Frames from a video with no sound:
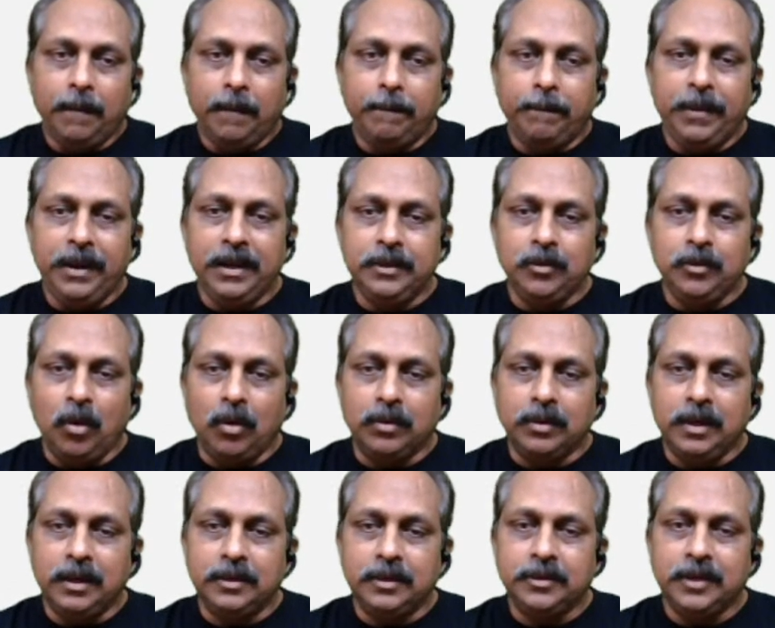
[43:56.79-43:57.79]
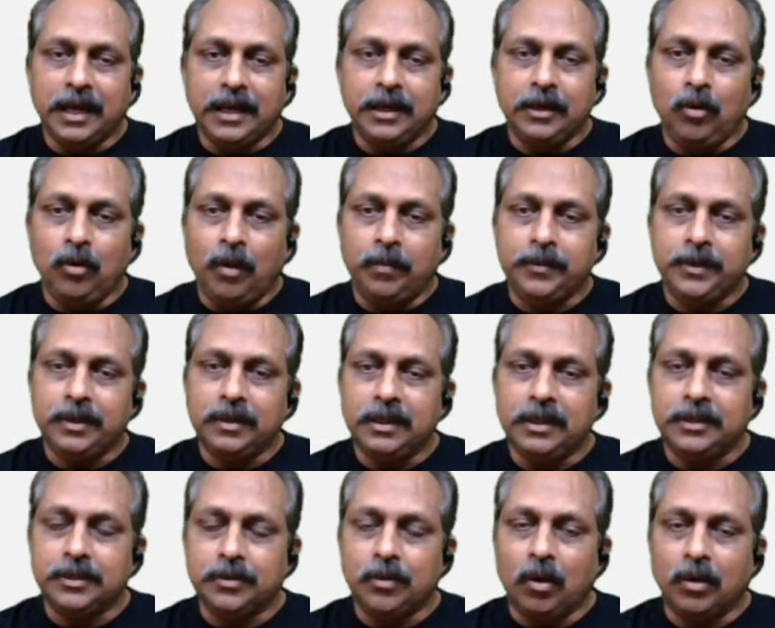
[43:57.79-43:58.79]
Based on that, second option
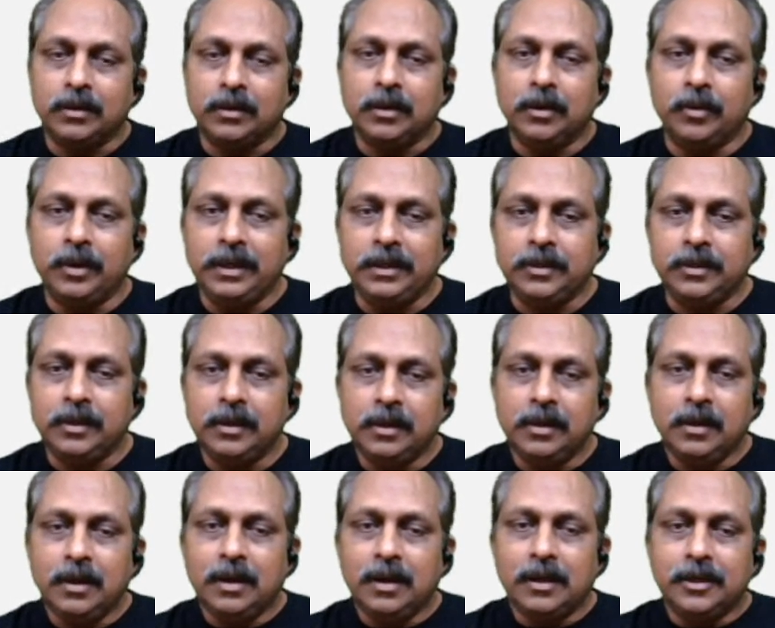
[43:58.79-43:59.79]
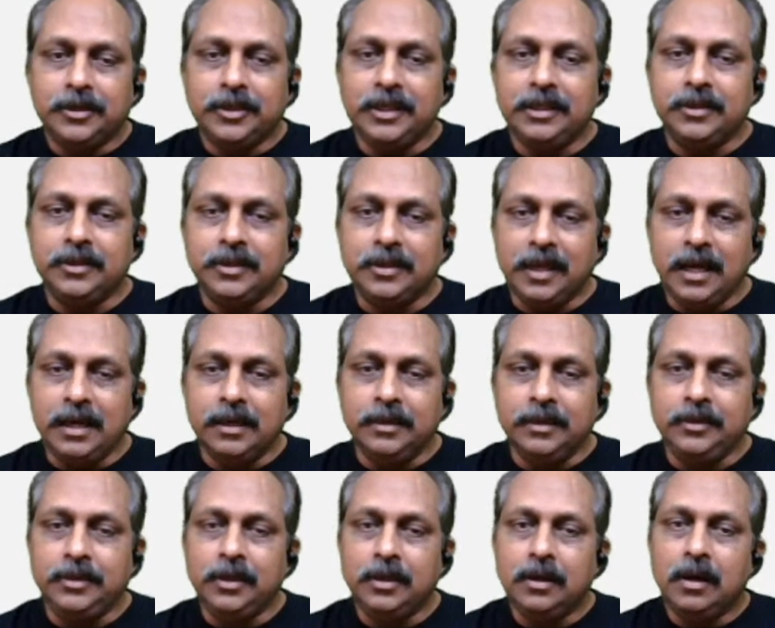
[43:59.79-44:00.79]
is not correct. She
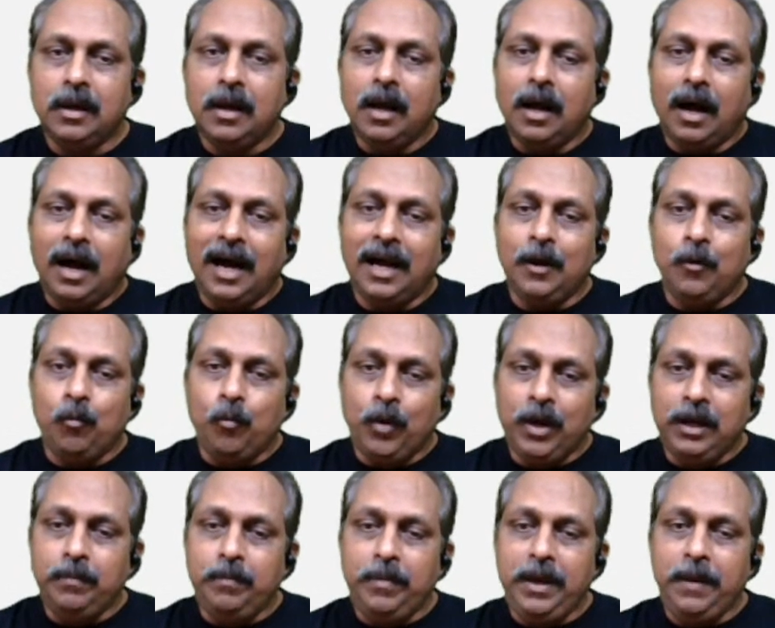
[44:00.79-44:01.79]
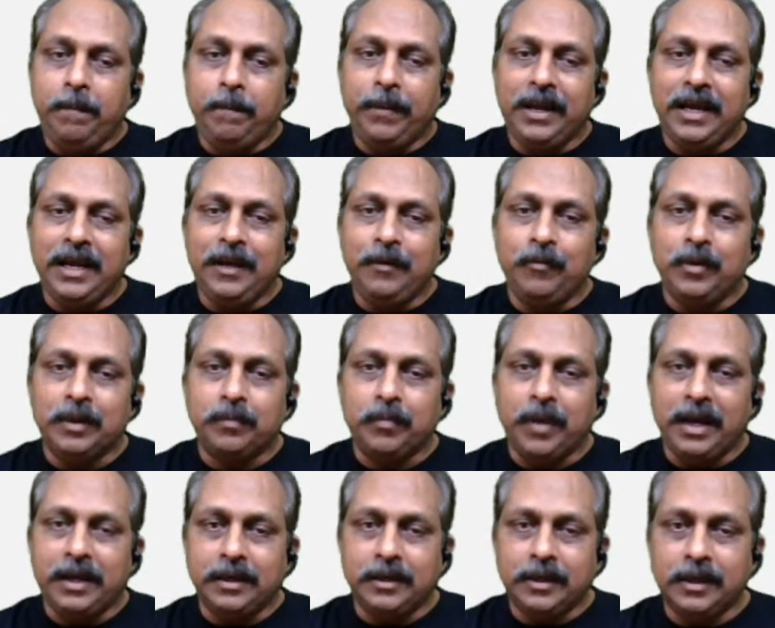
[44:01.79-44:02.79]
said, I will be playing with
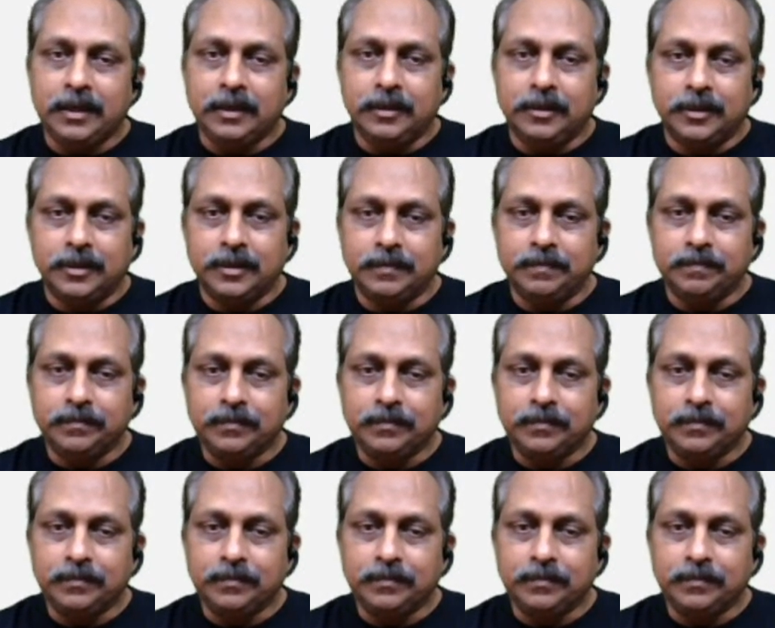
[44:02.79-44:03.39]
my kids.